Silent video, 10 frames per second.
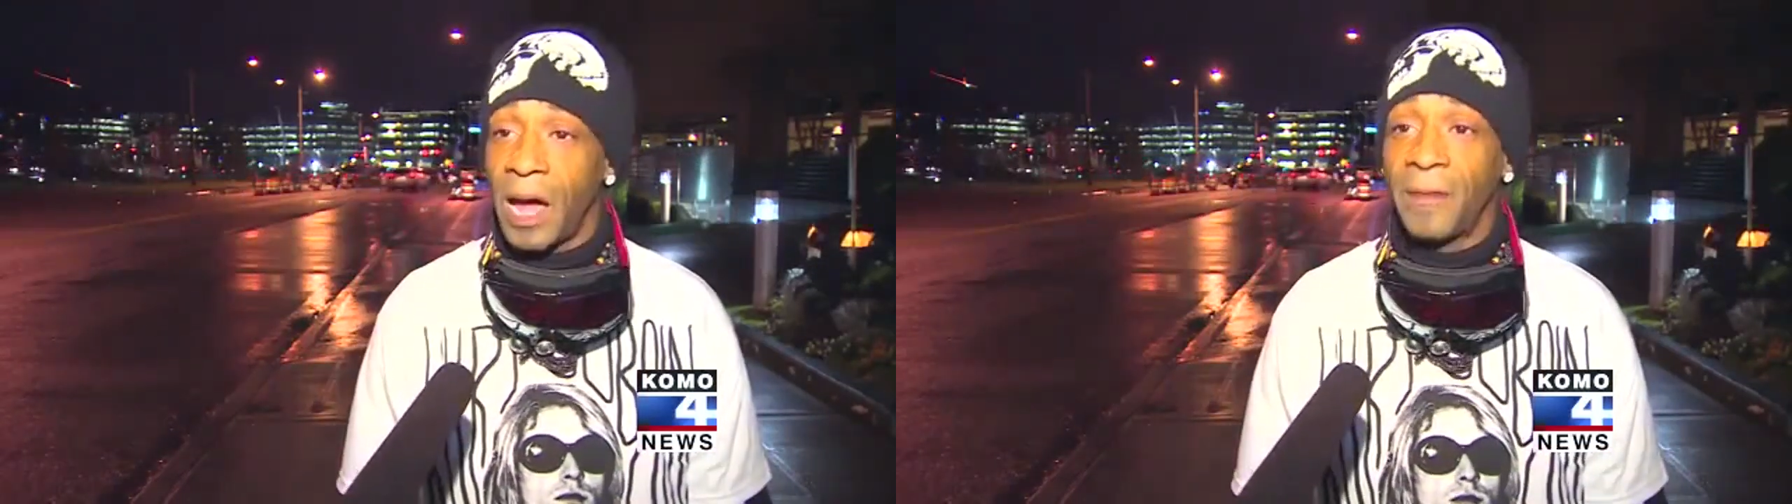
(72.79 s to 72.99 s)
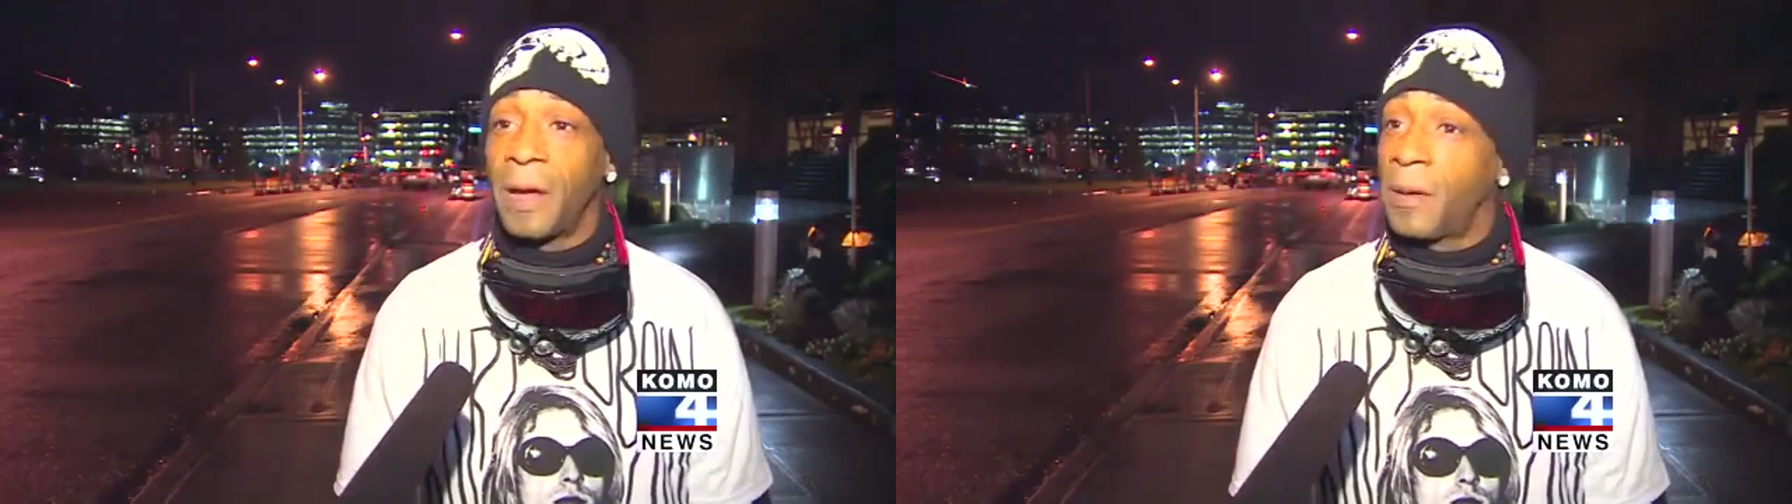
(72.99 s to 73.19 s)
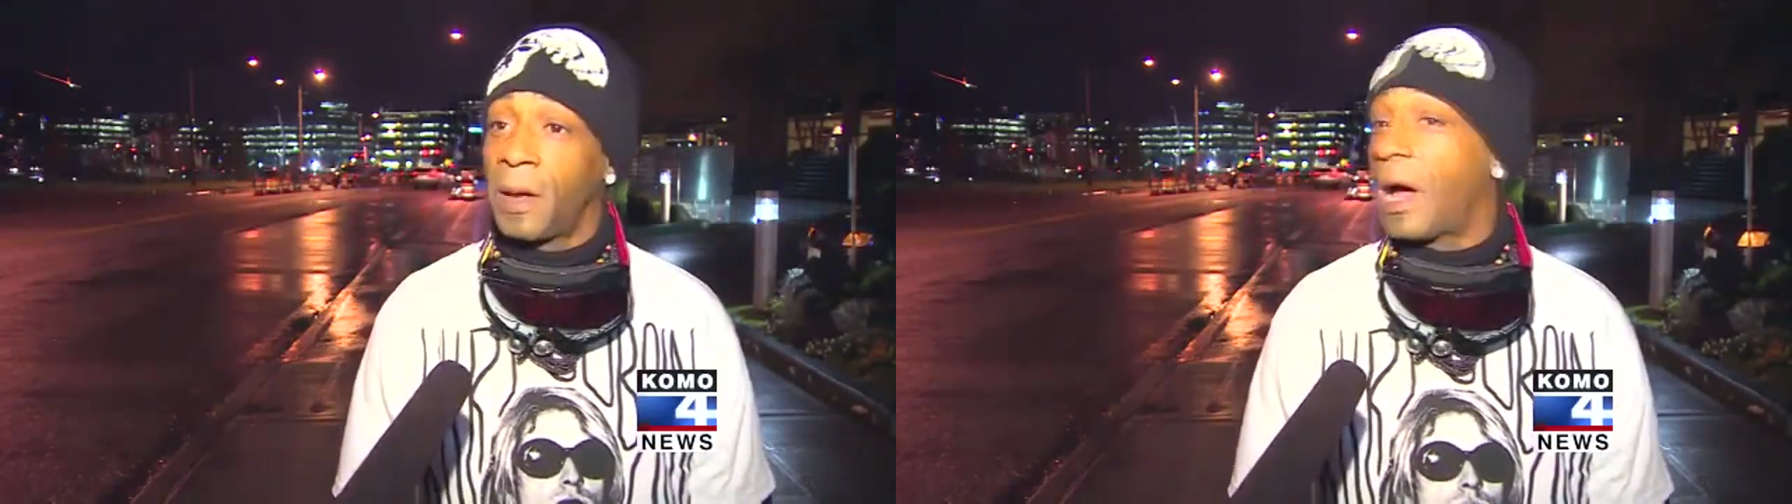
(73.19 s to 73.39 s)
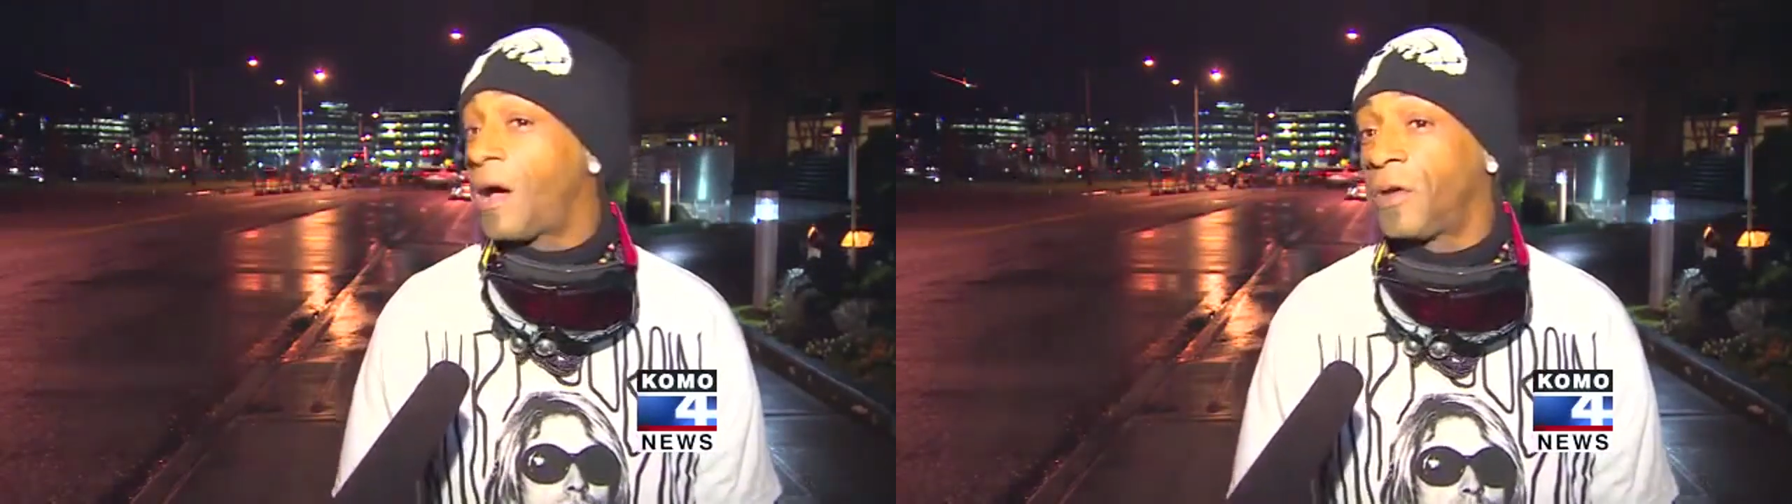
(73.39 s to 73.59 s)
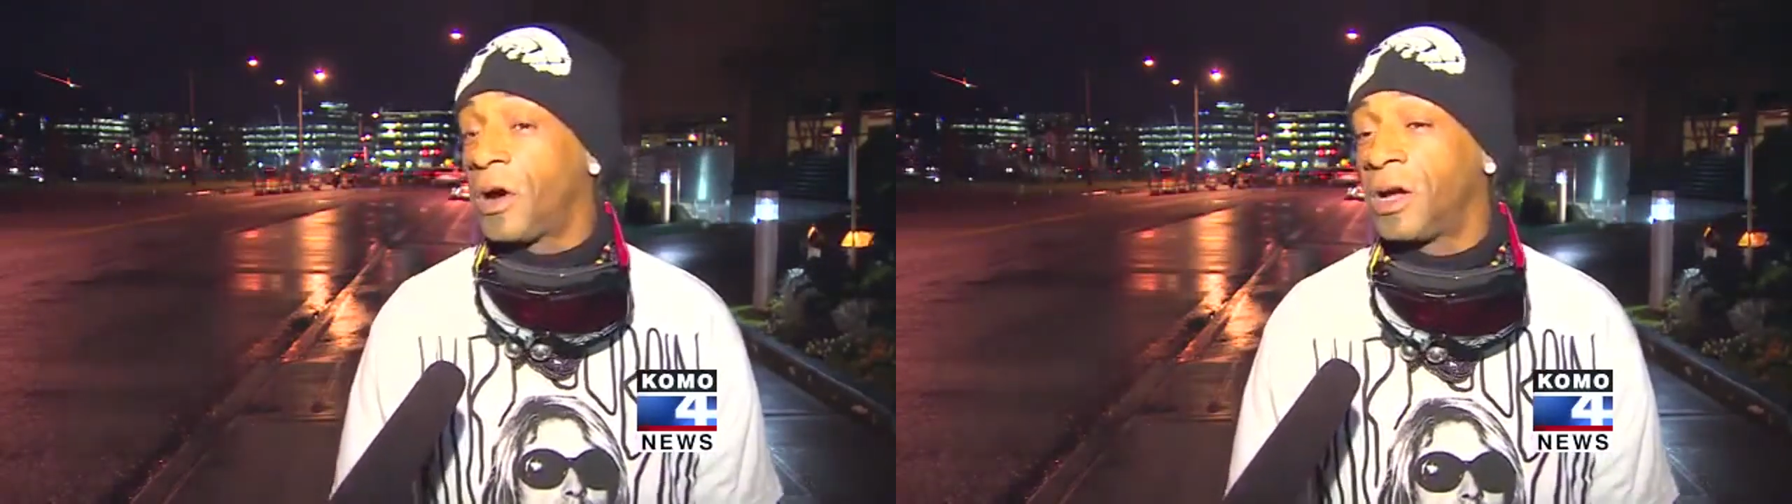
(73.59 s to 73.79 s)
I, I,
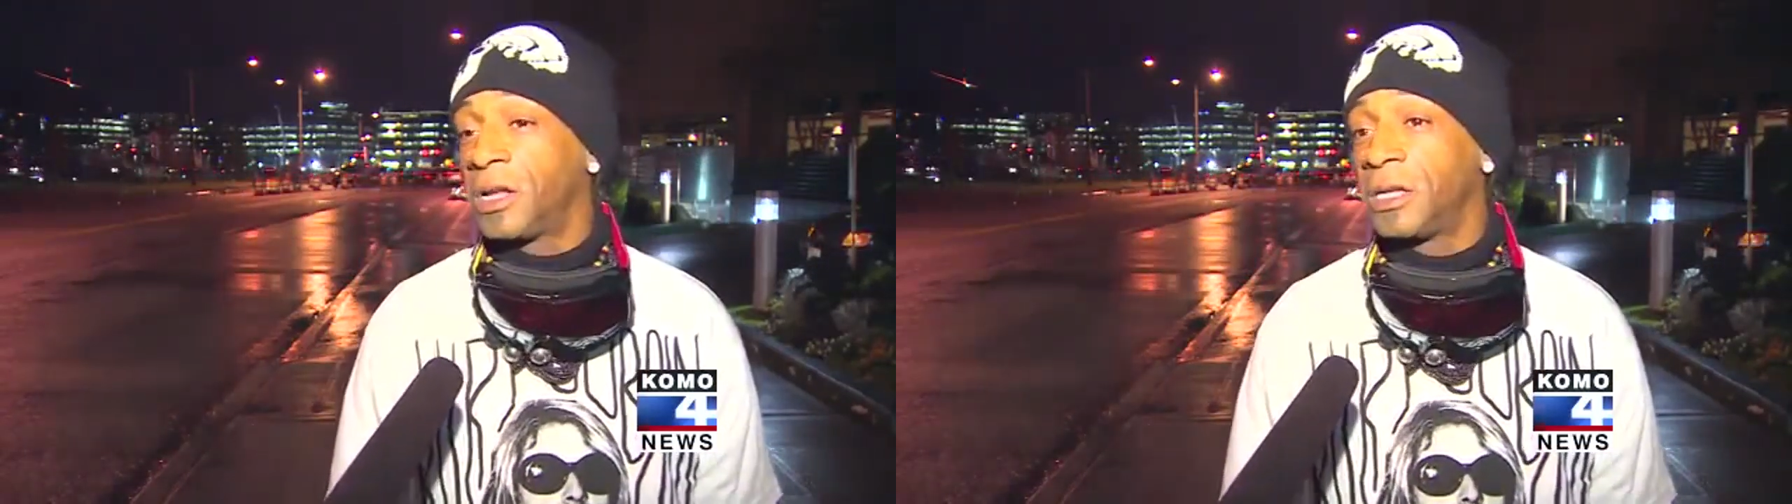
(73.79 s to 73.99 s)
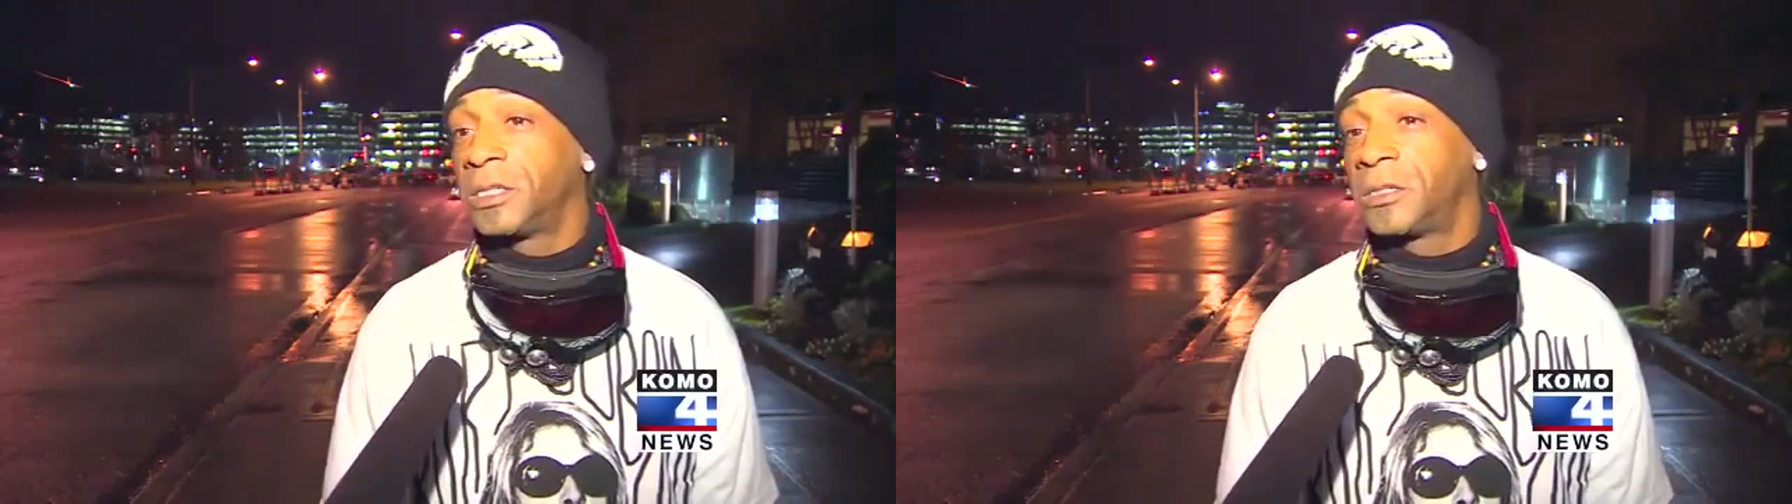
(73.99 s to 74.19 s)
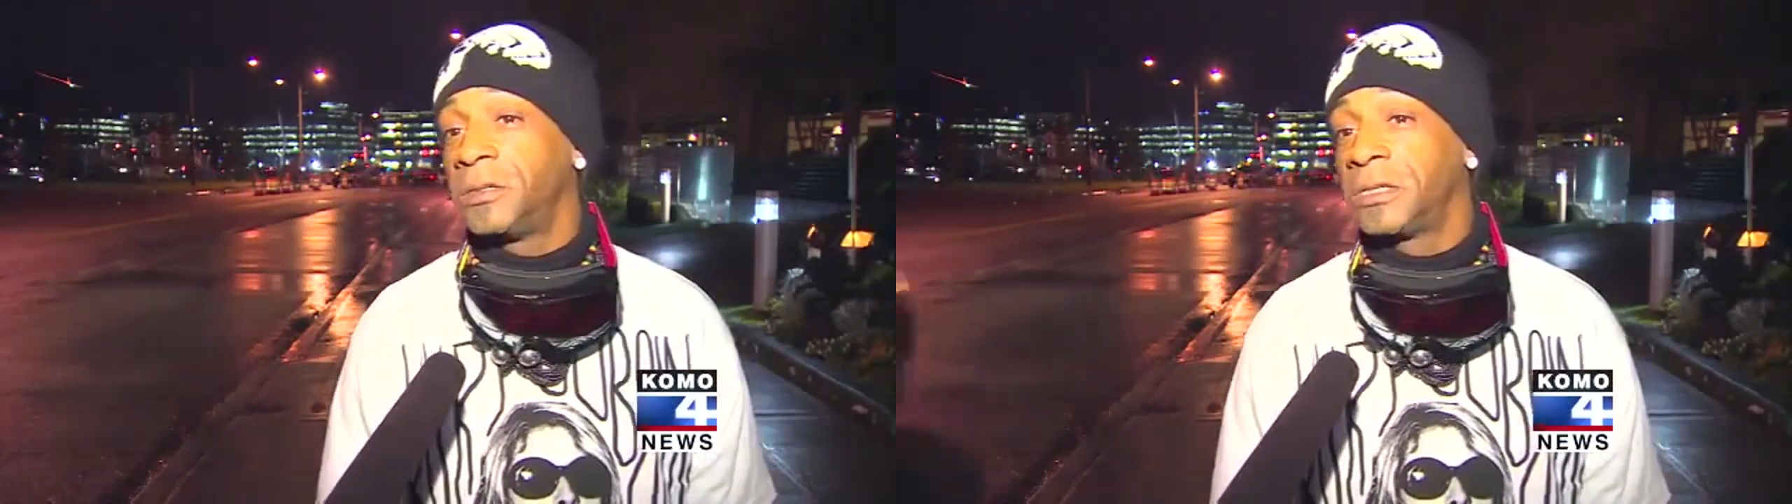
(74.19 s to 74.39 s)
I've already